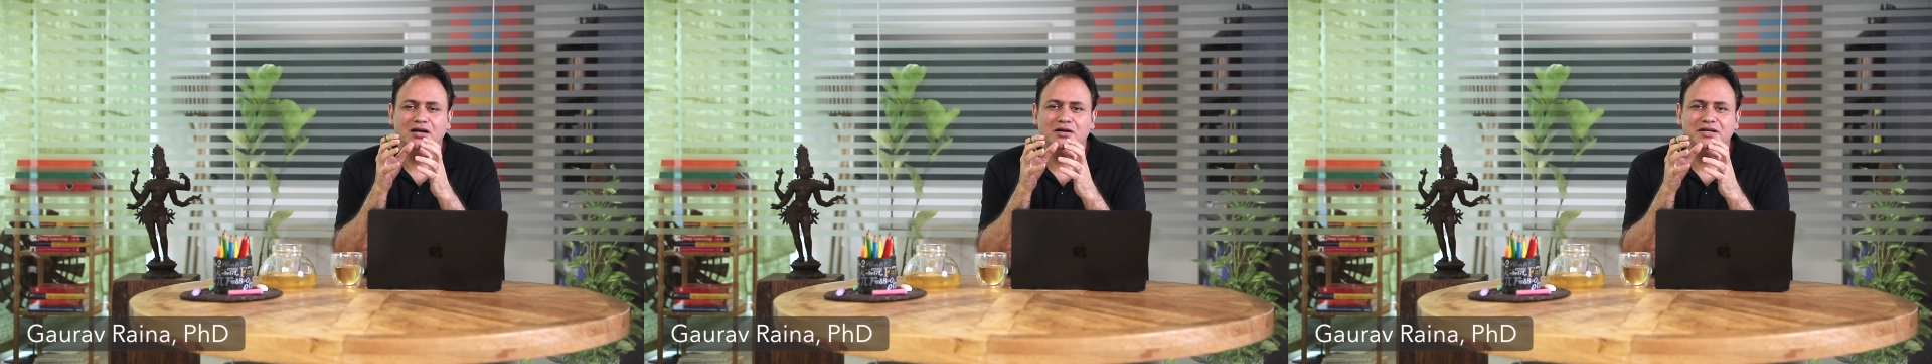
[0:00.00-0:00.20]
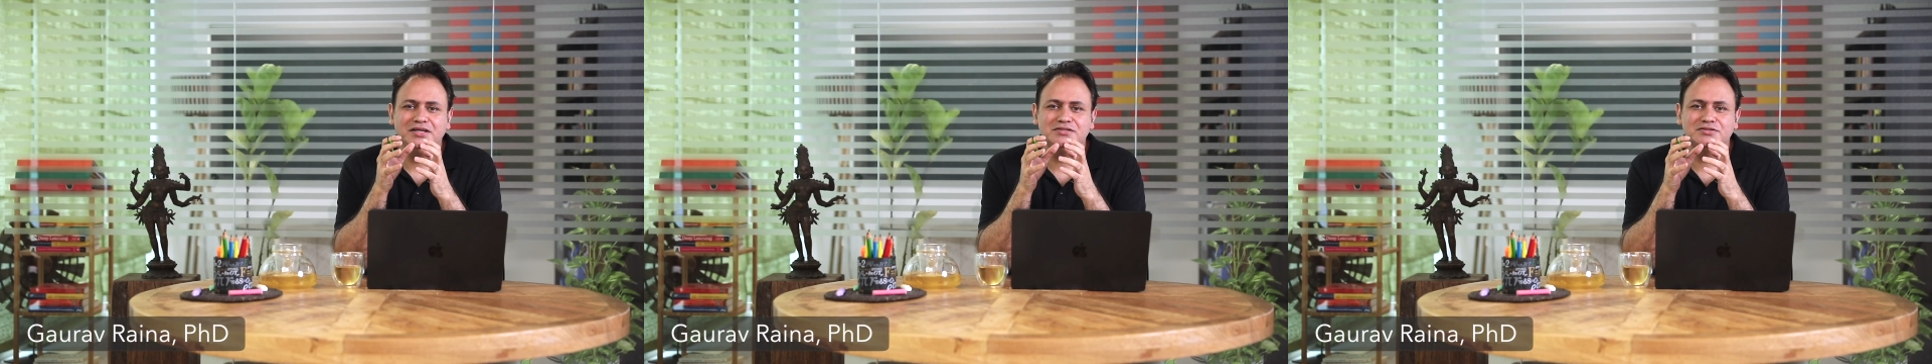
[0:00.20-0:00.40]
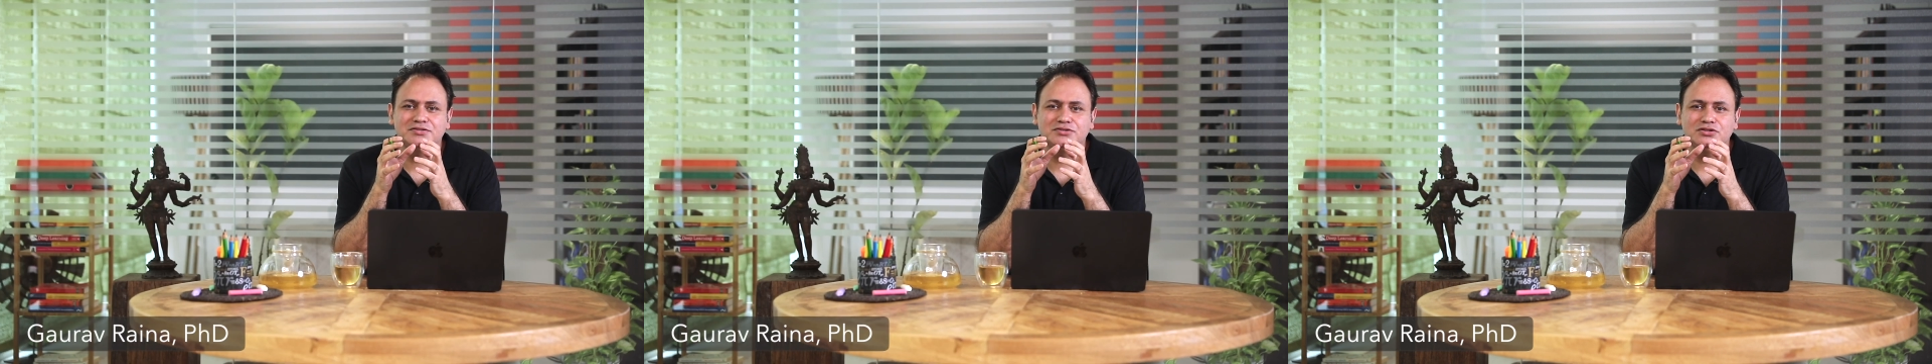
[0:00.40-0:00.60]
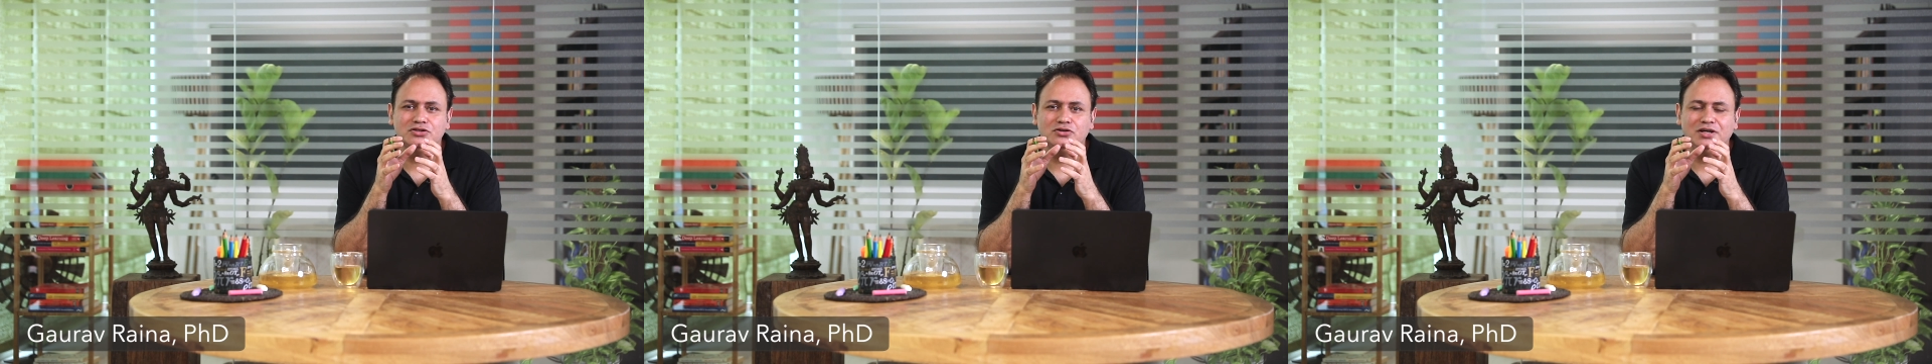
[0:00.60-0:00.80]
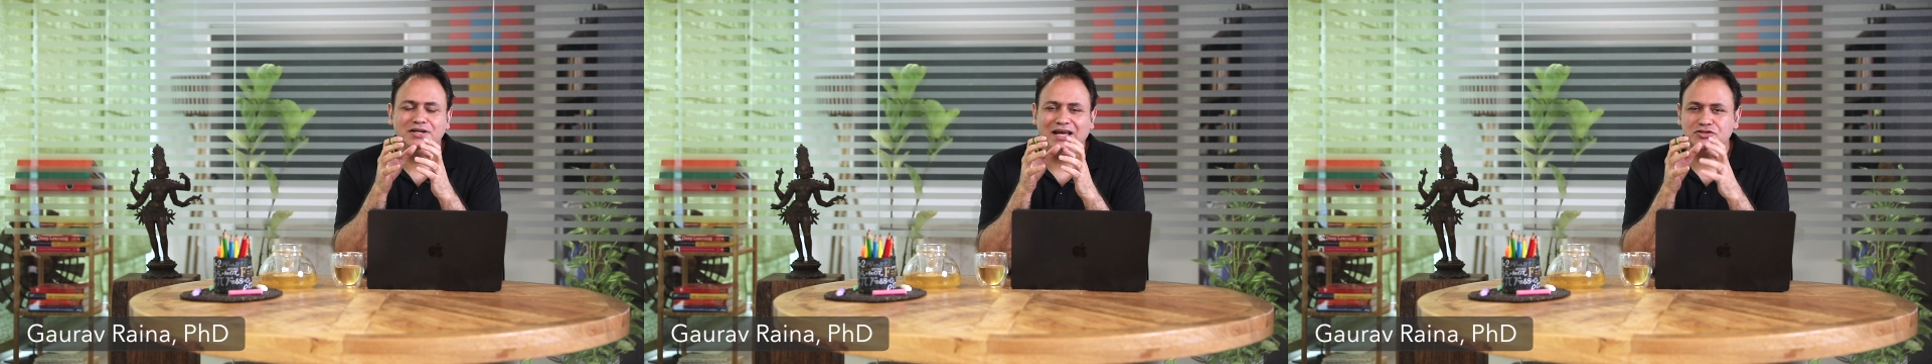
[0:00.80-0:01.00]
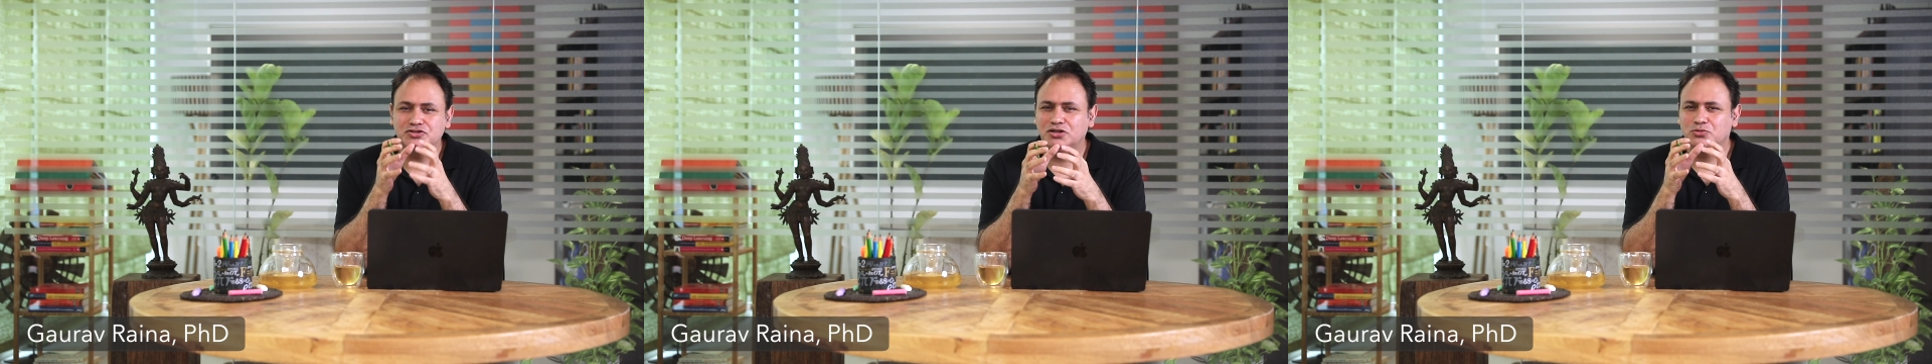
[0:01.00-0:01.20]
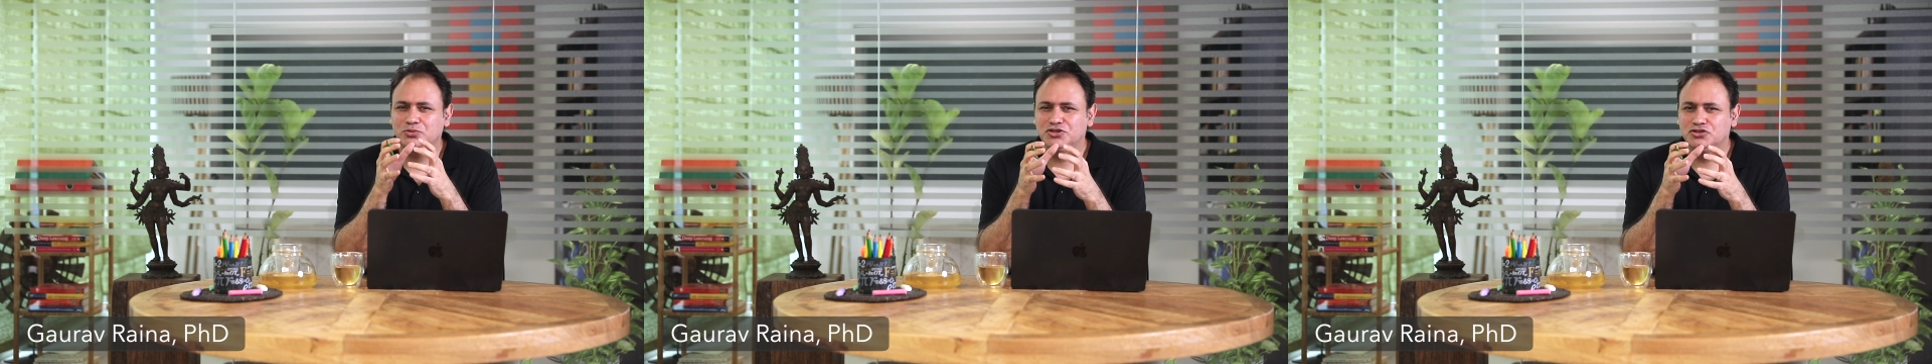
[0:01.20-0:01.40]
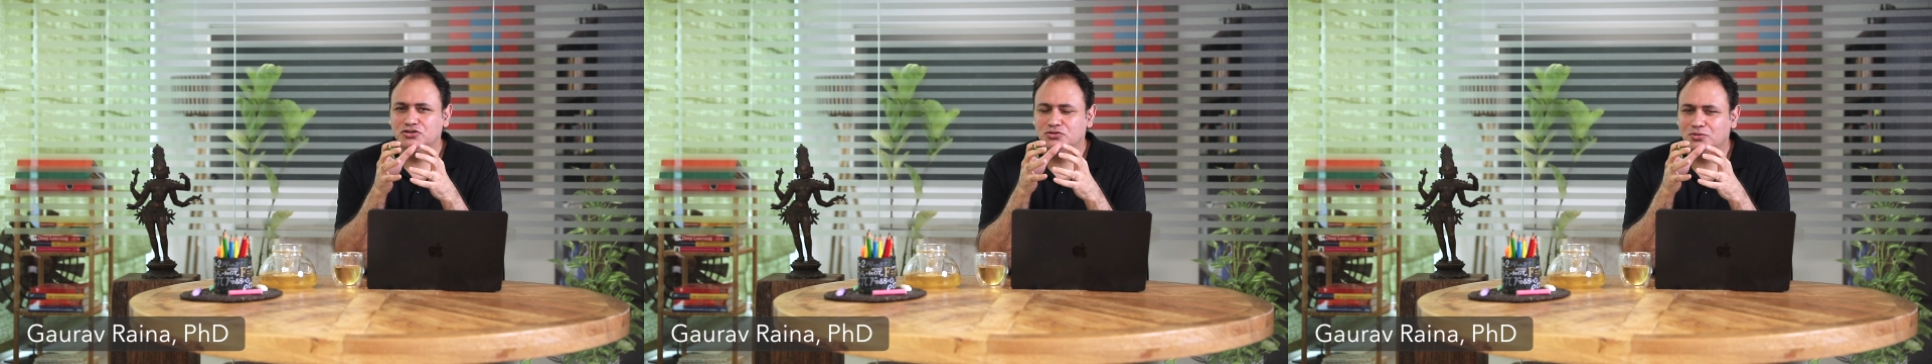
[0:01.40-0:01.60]
it's a natural
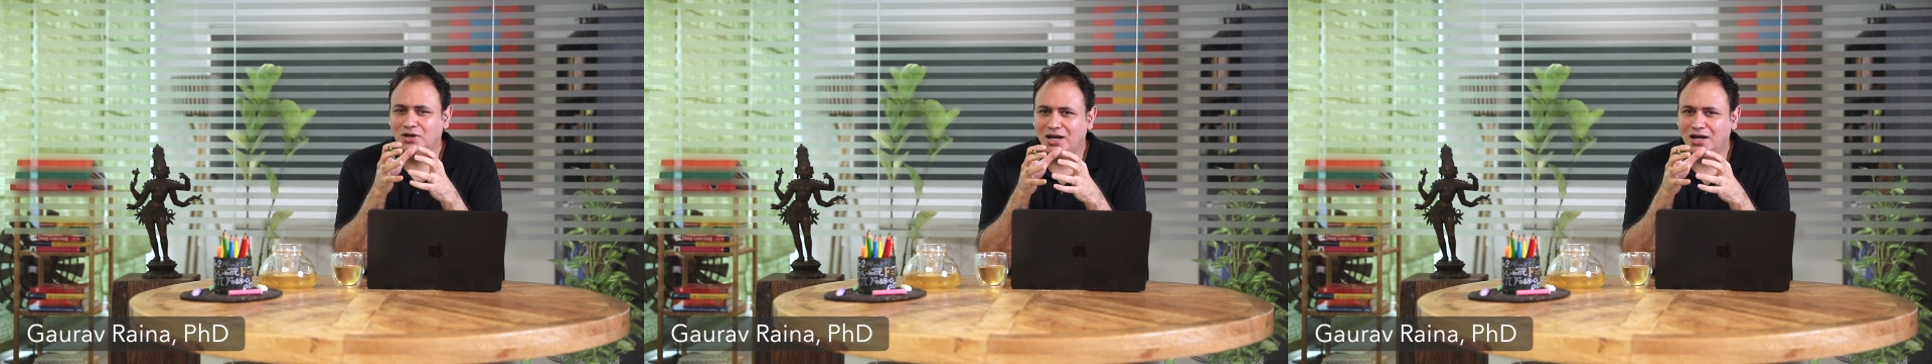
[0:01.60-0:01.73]
question to